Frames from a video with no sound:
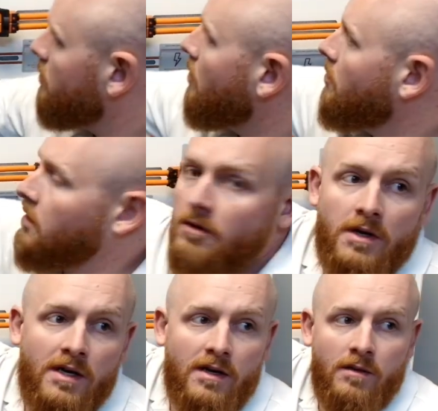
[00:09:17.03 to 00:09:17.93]
so we can go
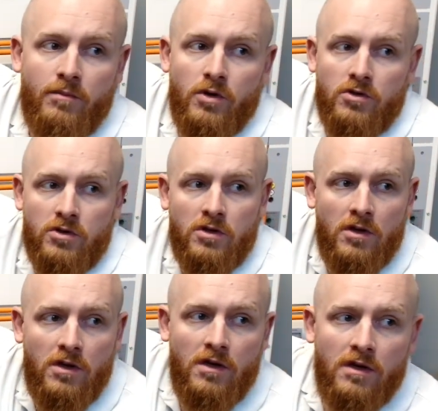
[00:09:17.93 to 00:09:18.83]
ahead and push
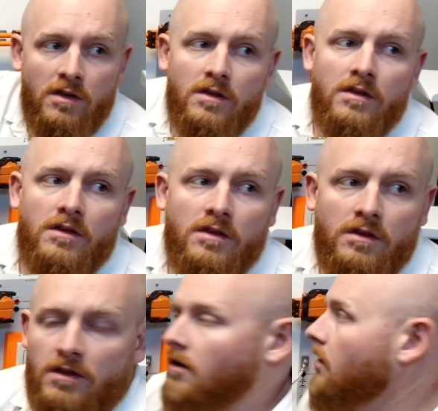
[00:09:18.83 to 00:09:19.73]

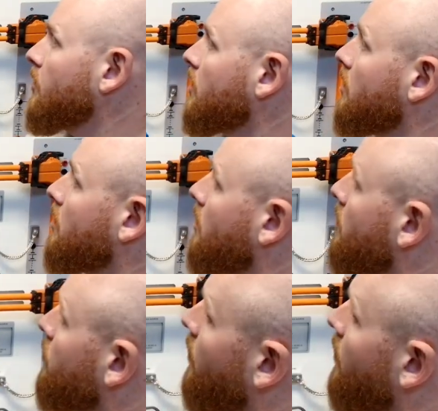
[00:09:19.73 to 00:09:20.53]
the on button on the